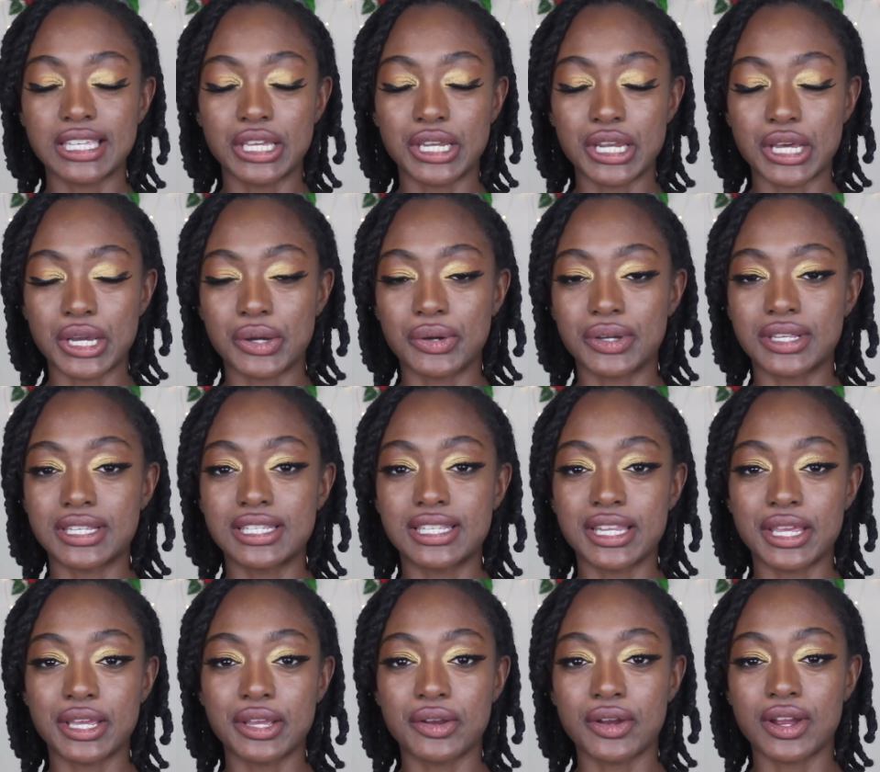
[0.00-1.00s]
you know, a
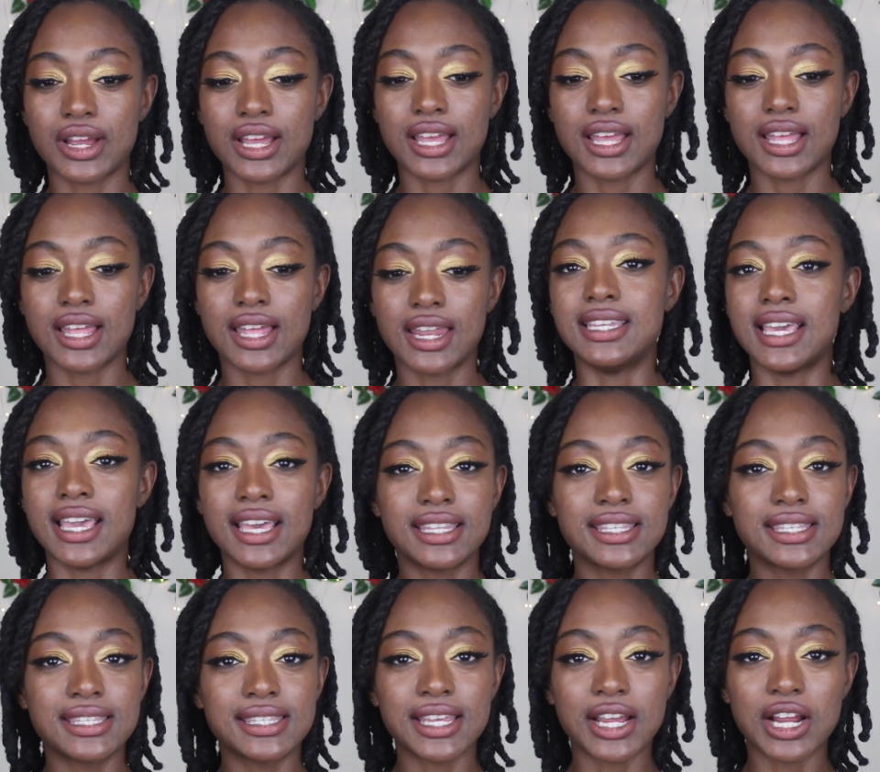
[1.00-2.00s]
sacred
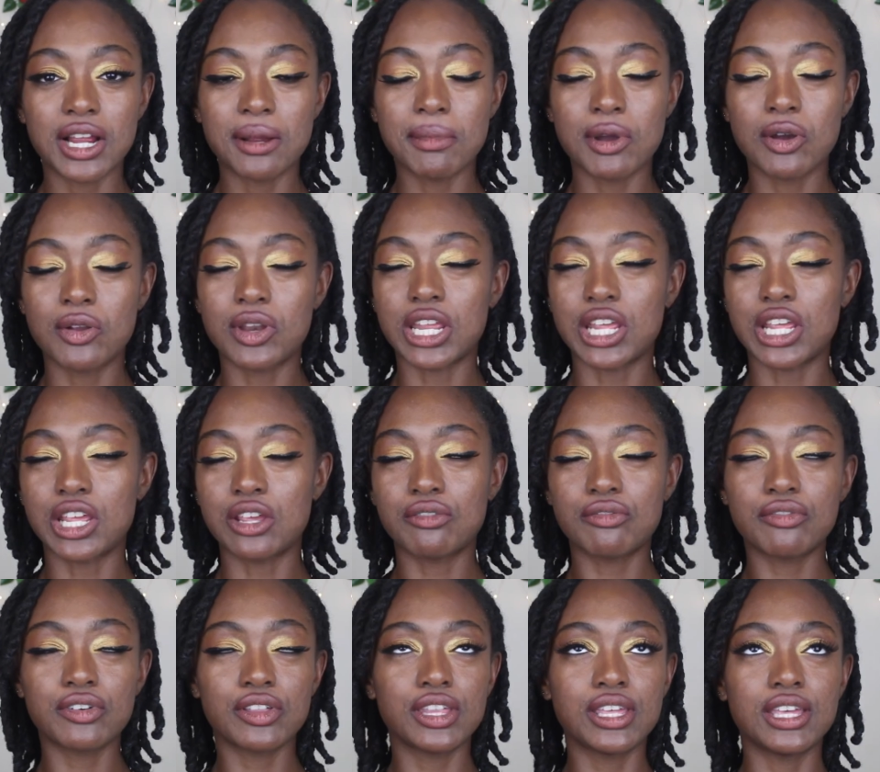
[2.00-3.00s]
dance ceremony
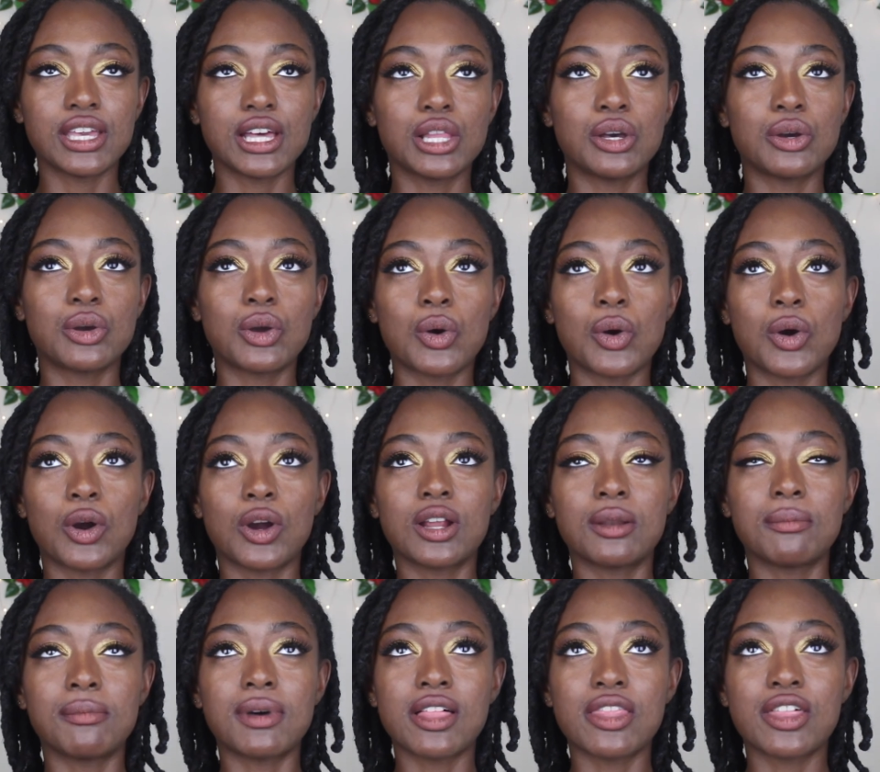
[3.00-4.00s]
for the yellow
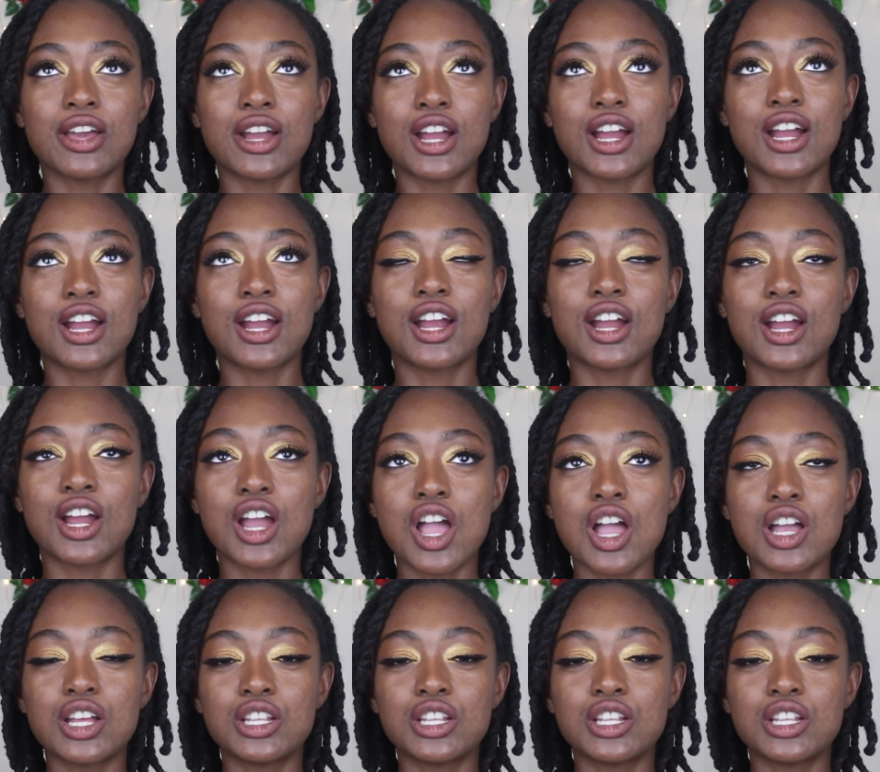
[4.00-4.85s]
corn mother